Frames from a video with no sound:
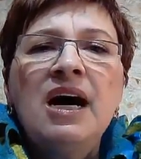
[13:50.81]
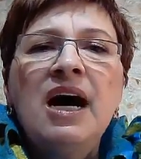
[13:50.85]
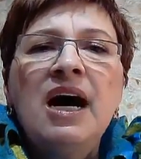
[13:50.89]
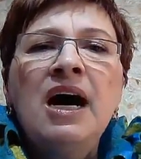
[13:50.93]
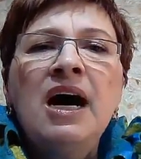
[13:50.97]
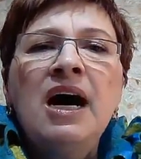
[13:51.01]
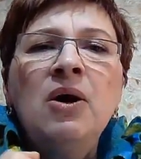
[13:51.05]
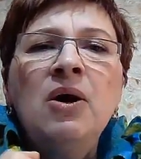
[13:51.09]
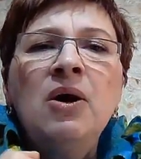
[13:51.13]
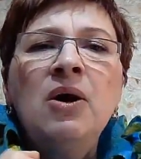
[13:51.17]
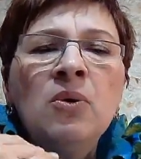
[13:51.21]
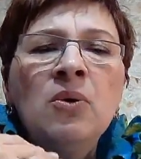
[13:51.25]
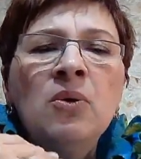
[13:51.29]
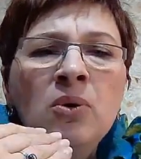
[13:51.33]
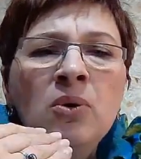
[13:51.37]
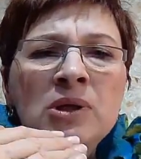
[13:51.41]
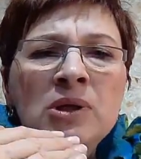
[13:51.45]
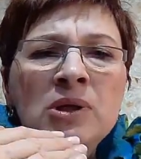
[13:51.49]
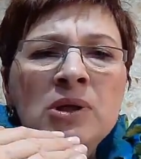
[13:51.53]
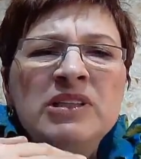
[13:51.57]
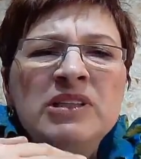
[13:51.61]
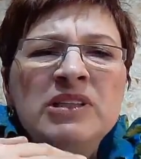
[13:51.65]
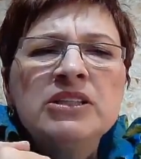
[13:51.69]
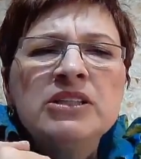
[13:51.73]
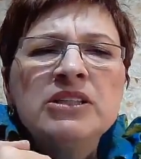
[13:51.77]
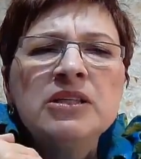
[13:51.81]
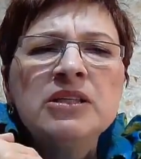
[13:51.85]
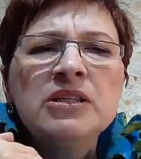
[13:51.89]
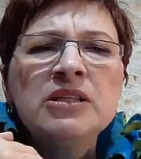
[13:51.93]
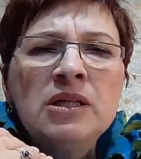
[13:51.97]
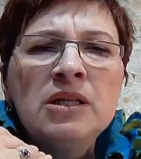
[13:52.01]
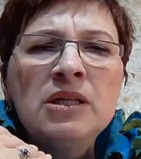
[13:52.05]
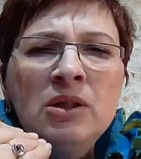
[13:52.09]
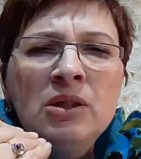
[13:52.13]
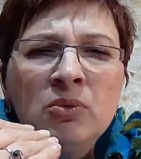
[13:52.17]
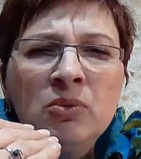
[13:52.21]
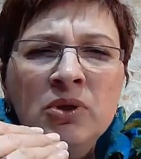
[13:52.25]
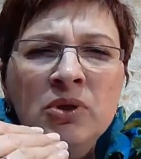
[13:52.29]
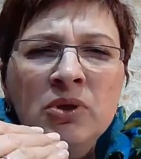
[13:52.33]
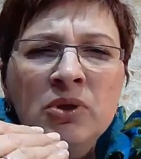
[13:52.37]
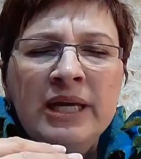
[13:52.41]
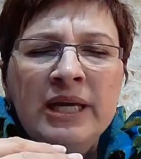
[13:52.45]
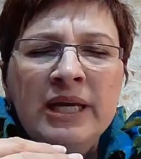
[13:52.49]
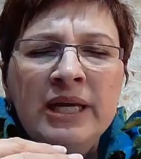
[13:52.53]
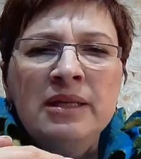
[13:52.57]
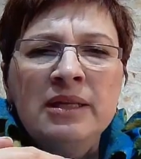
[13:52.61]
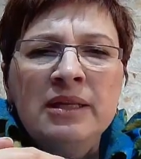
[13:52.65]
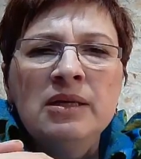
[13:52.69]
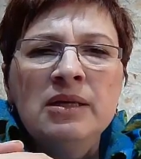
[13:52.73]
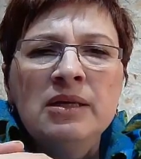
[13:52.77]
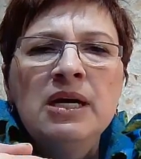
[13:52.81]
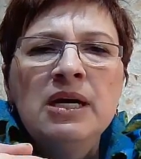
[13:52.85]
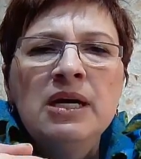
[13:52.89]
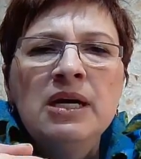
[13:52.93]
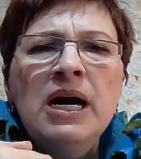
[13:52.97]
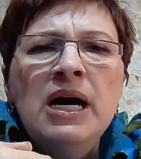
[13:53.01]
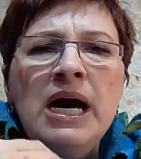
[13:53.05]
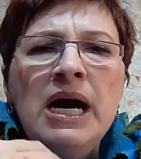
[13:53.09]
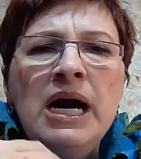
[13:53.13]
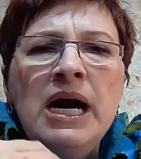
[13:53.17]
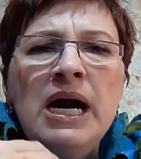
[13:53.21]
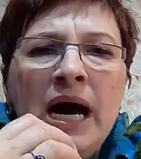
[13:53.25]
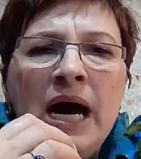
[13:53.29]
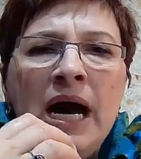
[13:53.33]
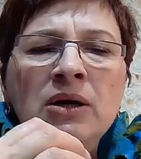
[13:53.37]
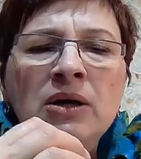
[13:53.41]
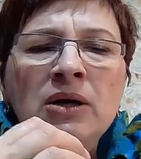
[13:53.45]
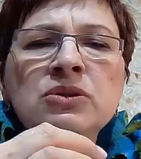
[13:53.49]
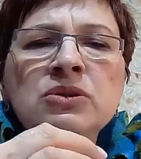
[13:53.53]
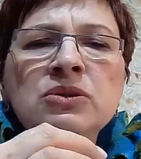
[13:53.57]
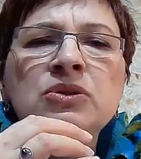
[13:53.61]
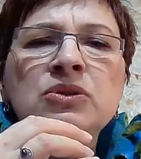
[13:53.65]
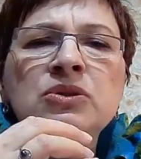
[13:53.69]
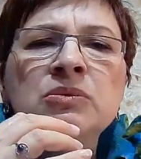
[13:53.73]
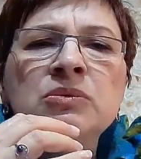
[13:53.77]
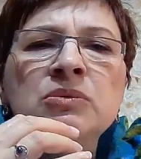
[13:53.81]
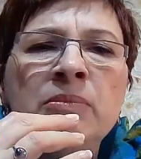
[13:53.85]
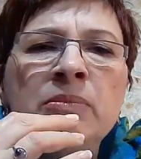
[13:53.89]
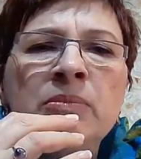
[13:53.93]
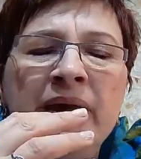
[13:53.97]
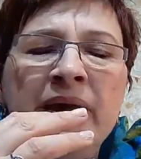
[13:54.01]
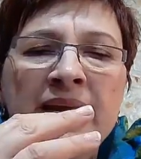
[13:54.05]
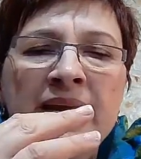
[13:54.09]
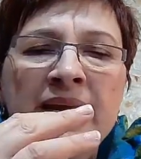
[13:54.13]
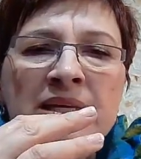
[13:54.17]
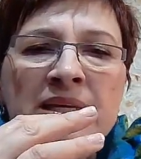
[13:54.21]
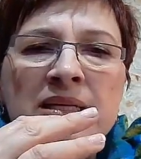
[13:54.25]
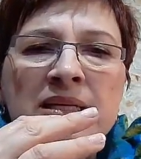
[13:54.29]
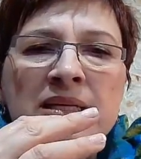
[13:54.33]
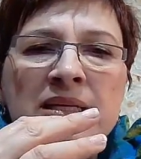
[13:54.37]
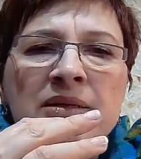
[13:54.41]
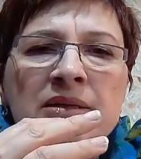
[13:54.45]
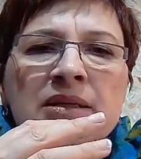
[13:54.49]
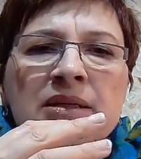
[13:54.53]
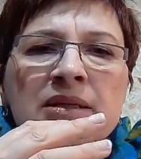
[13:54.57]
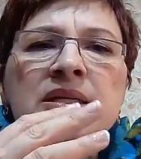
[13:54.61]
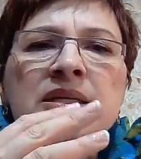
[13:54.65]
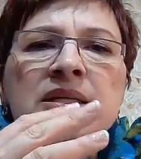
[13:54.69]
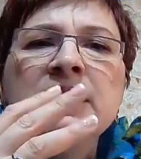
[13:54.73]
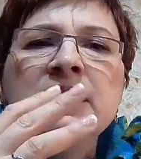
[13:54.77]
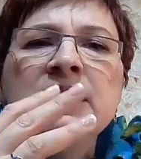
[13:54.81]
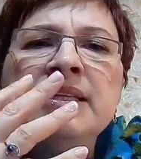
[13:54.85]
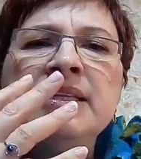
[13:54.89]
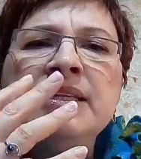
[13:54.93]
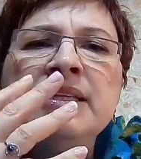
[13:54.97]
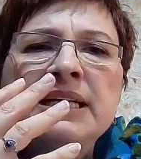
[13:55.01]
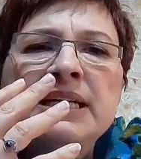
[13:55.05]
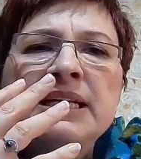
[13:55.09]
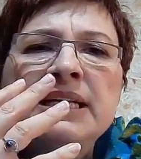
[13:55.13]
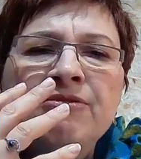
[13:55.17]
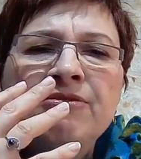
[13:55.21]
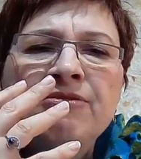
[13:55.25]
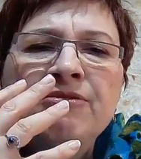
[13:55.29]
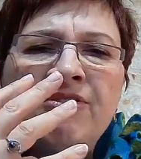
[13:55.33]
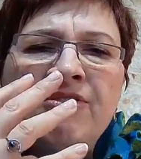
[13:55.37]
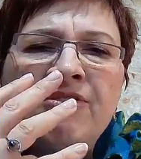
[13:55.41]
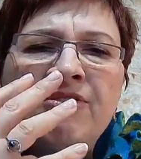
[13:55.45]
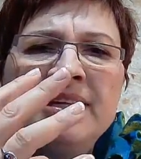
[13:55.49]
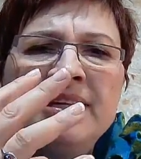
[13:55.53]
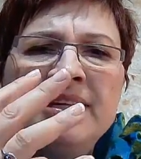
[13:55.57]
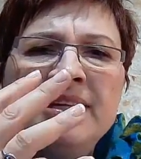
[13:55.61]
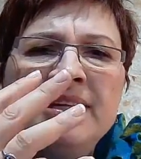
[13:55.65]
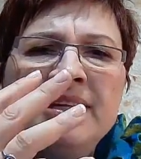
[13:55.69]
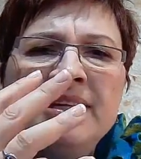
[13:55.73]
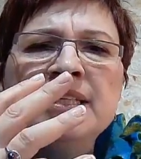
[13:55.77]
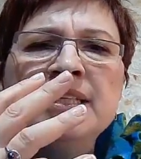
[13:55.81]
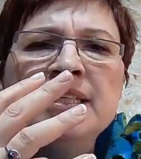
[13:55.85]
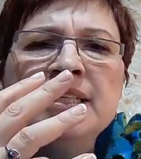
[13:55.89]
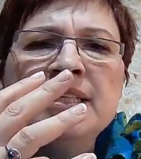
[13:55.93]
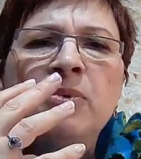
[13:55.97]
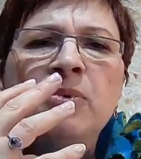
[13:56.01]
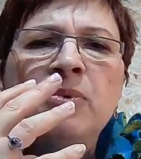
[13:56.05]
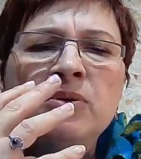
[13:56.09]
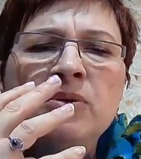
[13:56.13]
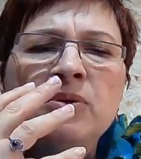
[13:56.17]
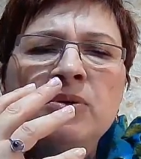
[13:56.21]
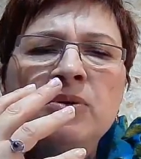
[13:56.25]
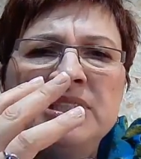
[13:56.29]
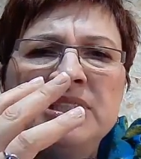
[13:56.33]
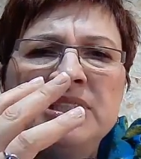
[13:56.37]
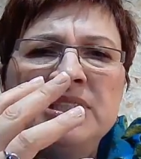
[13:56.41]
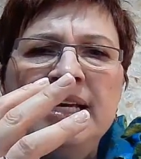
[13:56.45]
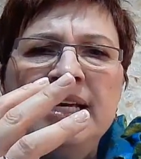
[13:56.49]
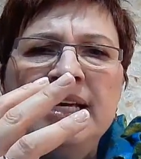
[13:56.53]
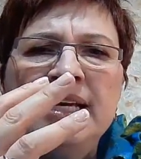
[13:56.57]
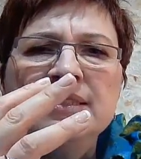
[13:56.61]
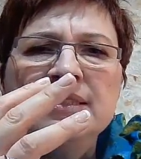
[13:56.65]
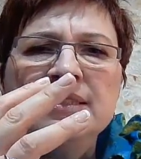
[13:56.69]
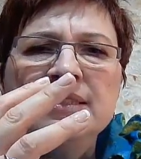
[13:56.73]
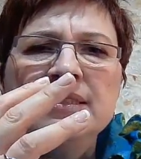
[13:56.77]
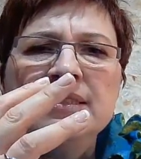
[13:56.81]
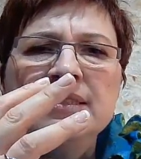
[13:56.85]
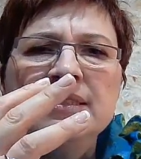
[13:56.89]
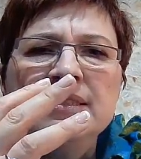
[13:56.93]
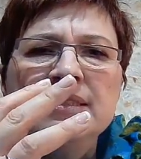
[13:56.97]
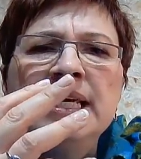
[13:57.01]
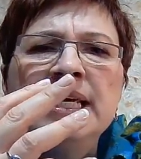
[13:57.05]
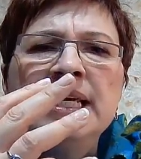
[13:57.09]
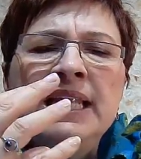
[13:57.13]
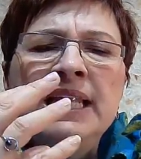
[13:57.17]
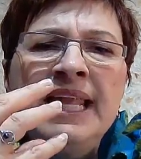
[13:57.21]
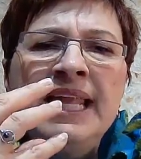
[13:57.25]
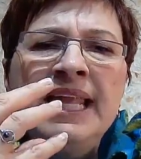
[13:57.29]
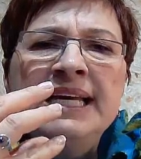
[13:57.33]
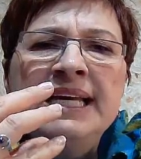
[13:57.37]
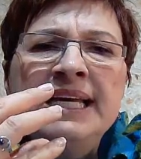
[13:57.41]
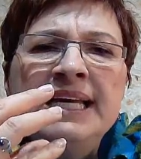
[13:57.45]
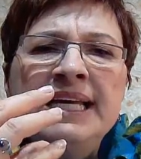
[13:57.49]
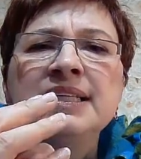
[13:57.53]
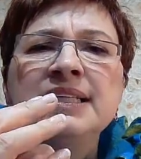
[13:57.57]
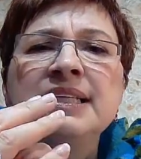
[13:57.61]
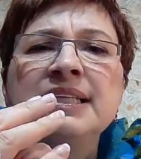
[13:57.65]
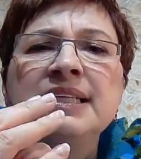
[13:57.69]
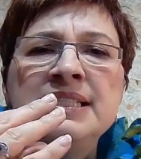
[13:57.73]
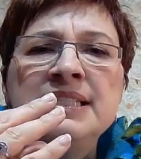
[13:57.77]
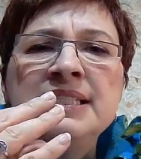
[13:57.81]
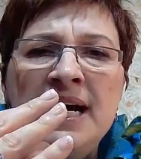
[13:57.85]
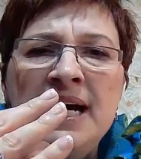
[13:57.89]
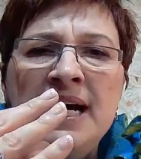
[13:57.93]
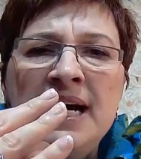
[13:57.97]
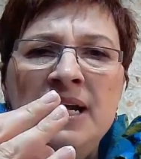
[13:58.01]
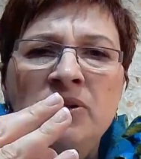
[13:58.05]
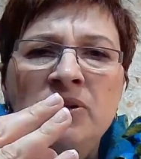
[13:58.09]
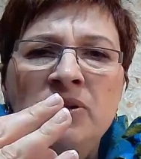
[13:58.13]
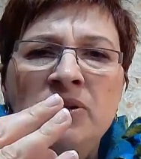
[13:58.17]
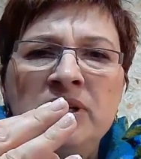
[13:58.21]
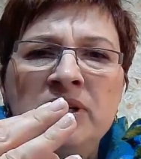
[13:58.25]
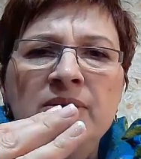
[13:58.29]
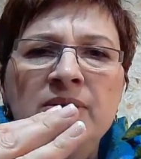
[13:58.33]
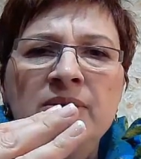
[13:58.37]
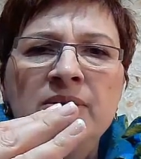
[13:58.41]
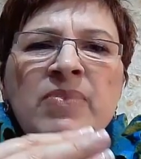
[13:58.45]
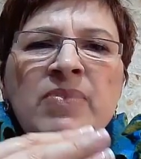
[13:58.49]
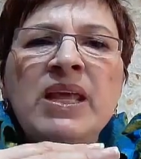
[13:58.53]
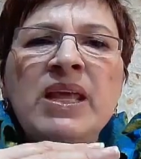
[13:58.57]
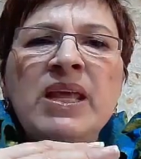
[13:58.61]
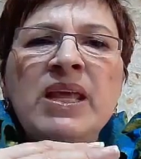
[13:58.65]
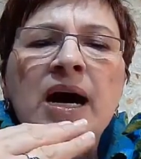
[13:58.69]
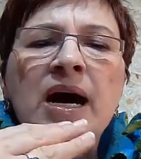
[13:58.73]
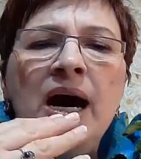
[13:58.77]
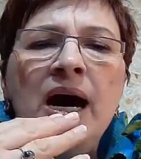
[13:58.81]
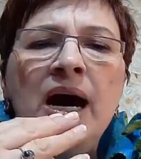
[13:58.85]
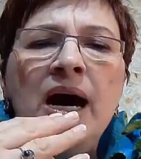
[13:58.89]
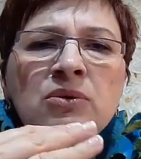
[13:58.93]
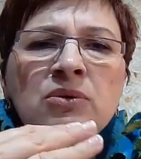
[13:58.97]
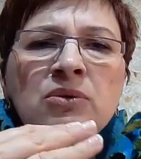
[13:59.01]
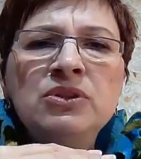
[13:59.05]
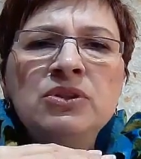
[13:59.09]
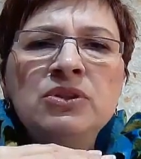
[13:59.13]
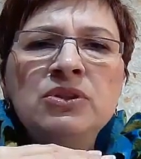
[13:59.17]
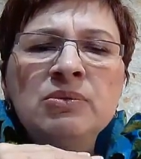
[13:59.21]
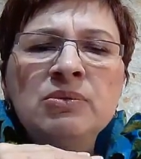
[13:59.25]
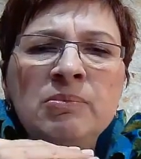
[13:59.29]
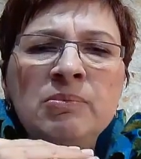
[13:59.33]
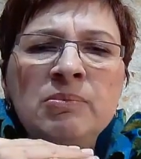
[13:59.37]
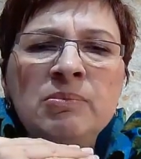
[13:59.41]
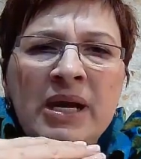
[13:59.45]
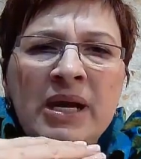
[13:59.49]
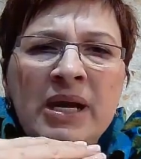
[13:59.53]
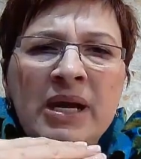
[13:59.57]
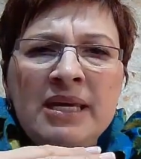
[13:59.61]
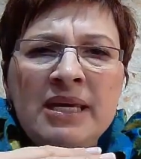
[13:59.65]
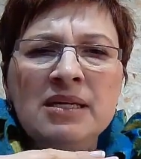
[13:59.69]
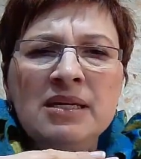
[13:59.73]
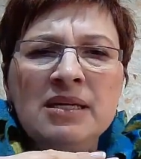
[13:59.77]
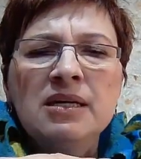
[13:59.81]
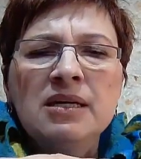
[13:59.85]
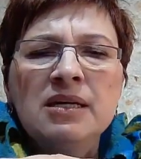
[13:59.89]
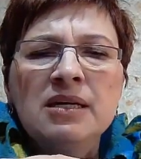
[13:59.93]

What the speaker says: I always looking how to make that felting process less tiring, how to make